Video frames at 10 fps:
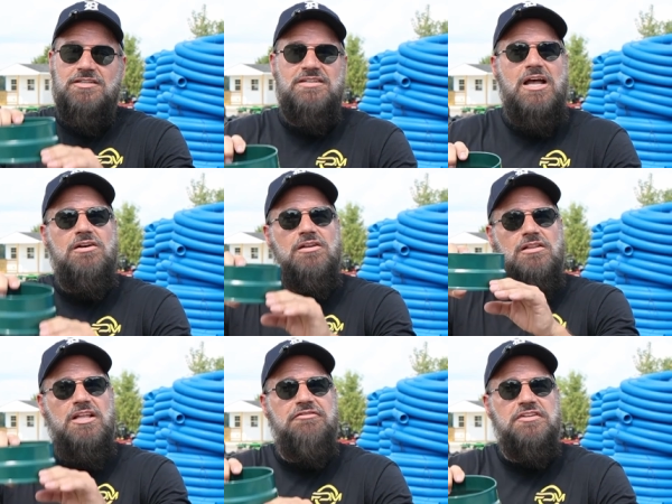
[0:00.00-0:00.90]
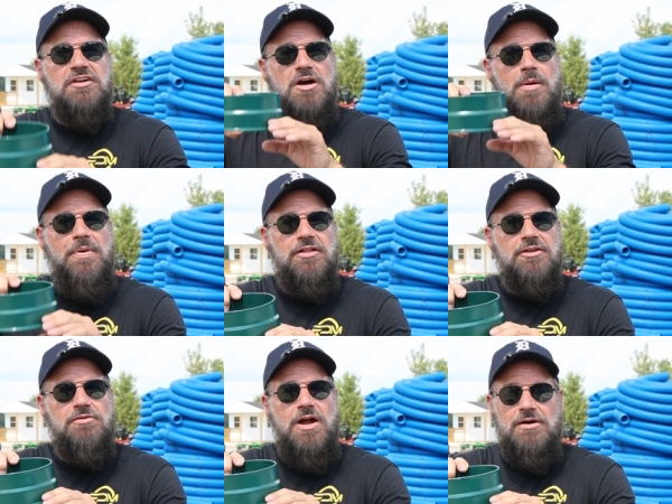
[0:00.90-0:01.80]
it's not going to lift and come up out of
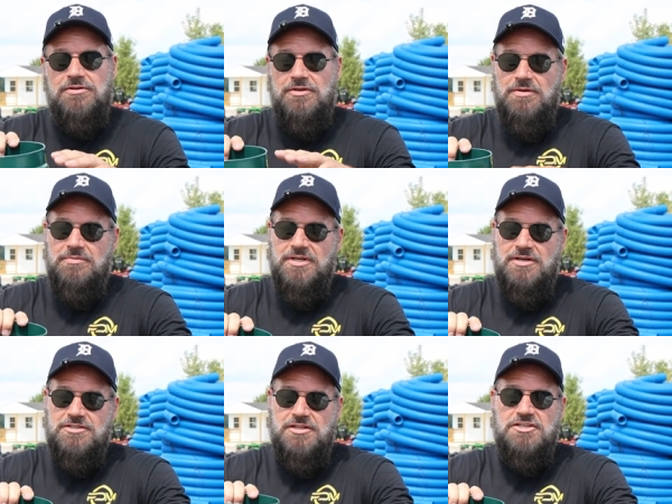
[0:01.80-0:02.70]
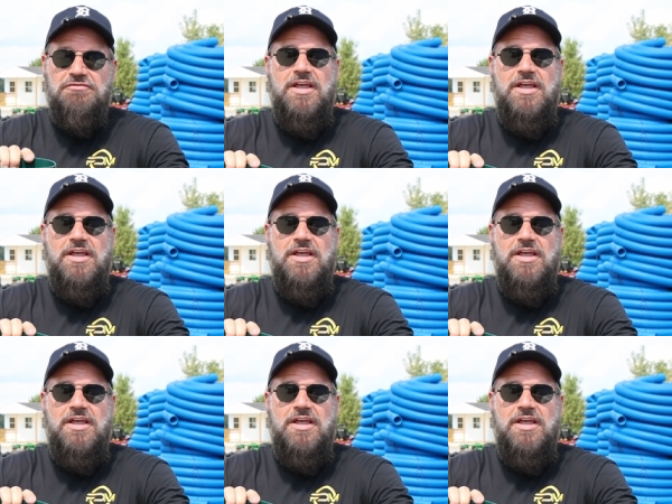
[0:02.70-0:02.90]
the ground because of this